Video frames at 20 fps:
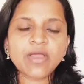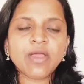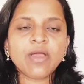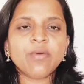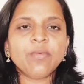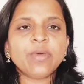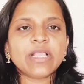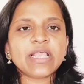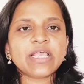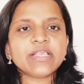
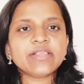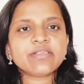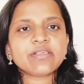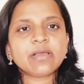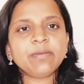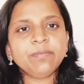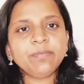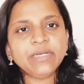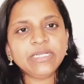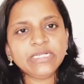Whereas
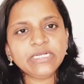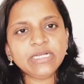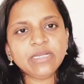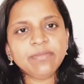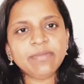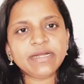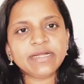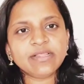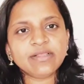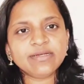
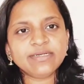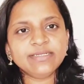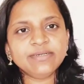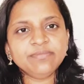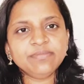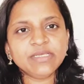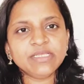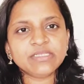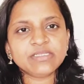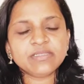completely
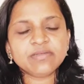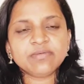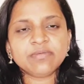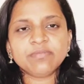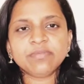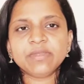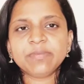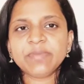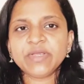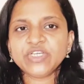bedridden means
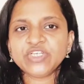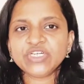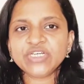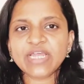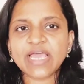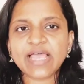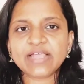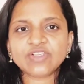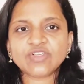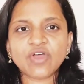the
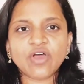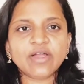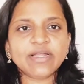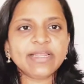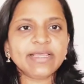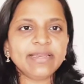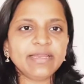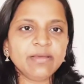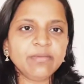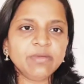patient has
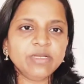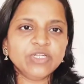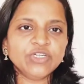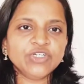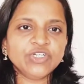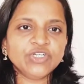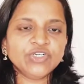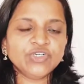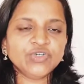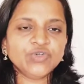got
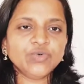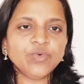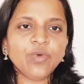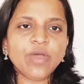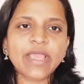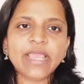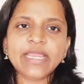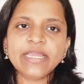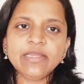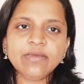inability to
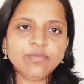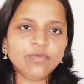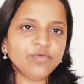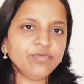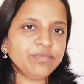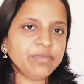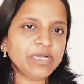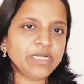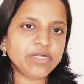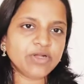do any
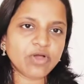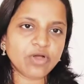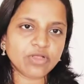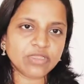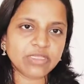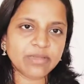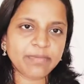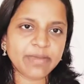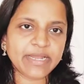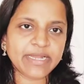movement
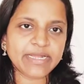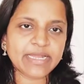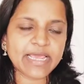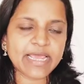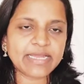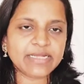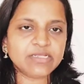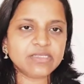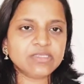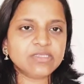on the bed
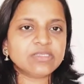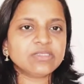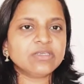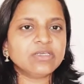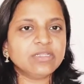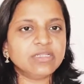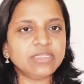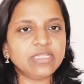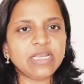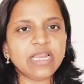and is
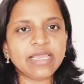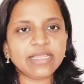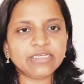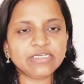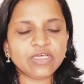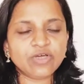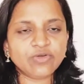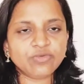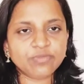in the lying down